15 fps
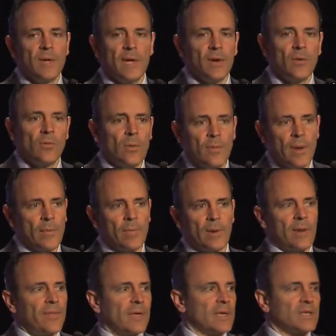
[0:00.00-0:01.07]
I don't remember,
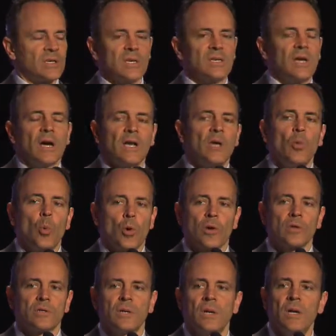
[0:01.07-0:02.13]
I think it's
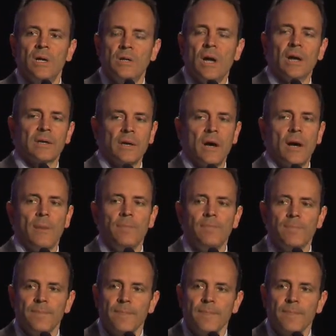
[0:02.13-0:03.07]
KentuckyWorks.com.